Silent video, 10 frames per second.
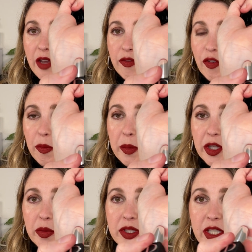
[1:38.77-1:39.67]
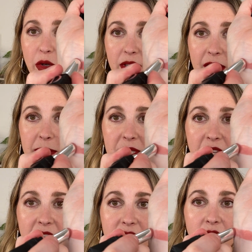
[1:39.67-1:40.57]
If you're familiar with Dior
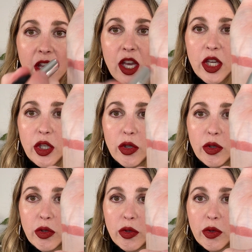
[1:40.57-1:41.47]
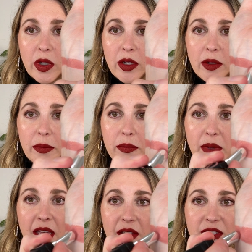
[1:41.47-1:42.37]
lipsticks, you
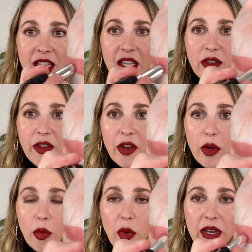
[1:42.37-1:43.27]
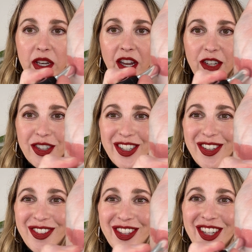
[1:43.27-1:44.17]
may have seen one hundred
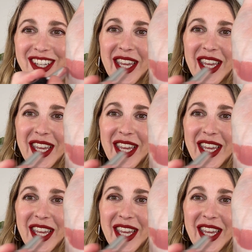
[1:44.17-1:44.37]
Nude Look